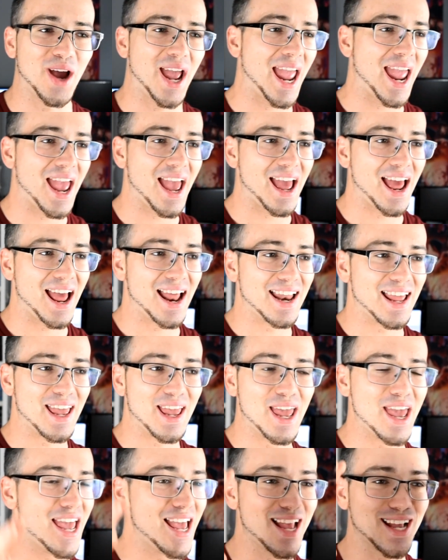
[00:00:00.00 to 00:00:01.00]
and
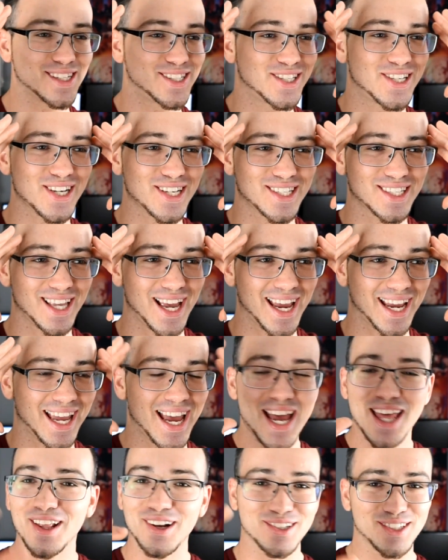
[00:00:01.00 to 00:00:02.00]
it's just
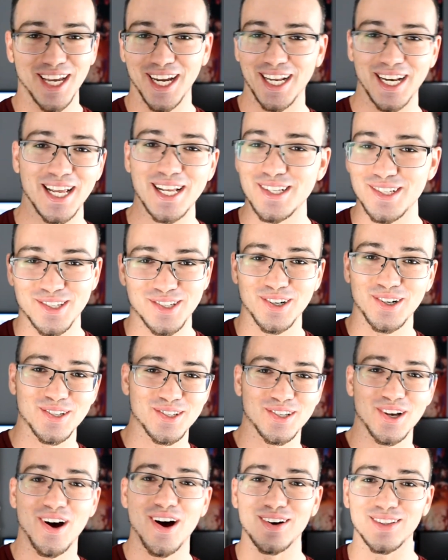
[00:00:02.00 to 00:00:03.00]
like, there's like an insert
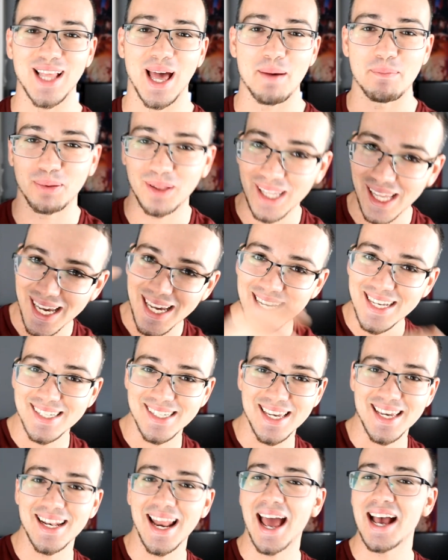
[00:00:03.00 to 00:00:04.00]
song that plays
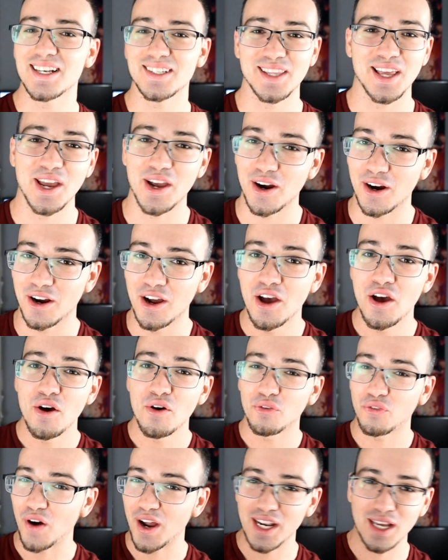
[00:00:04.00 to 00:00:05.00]
in as they are
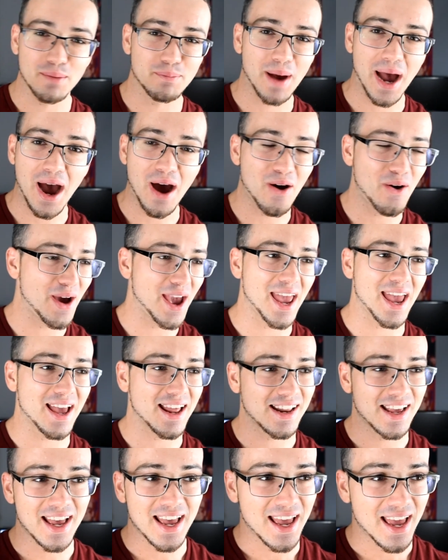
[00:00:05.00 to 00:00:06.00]
fighting about, and